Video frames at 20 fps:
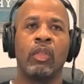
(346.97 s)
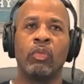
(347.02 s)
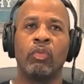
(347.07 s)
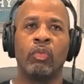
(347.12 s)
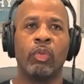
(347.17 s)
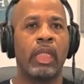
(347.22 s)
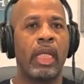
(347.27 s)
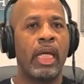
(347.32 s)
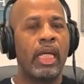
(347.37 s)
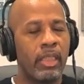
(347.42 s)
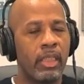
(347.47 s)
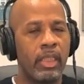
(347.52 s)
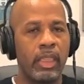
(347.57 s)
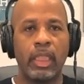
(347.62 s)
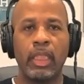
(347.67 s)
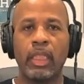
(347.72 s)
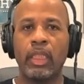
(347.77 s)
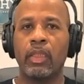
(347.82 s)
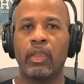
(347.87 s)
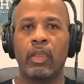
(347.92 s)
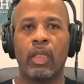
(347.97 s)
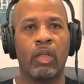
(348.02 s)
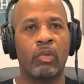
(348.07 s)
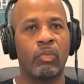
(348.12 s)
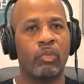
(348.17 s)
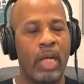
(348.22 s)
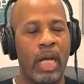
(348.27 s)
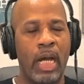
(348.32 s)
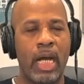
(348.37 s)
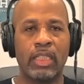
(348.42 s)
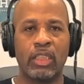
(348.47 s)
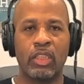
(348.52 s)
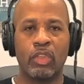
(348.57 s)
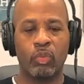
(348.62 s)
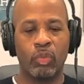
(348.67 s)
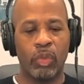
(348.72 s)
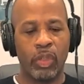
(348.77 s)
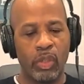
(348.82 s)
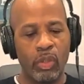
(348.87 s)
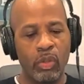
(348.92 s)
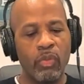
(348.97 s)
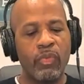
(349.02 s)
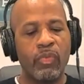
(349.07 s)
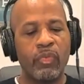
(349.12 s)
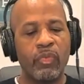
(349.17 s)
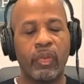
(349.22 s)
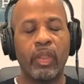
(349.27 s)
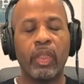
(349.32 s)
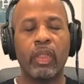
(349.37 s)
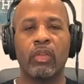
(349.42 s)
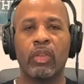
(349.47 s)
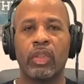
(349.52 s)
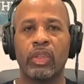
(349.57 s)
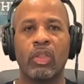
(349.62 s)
When that need arises, when you feel